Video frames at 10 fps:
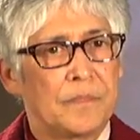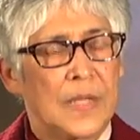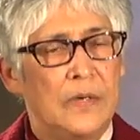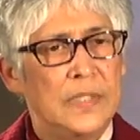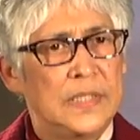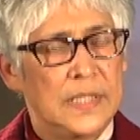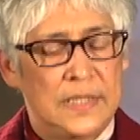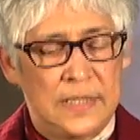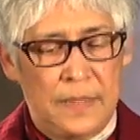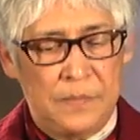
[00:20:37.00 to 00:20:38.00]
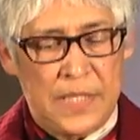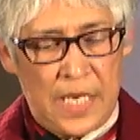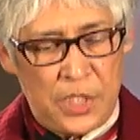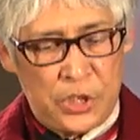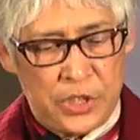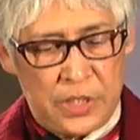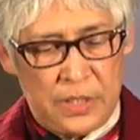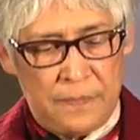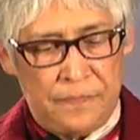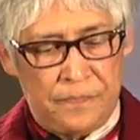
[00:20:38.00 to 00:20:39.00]
resist
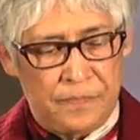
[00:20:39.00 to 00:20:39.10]
temptation,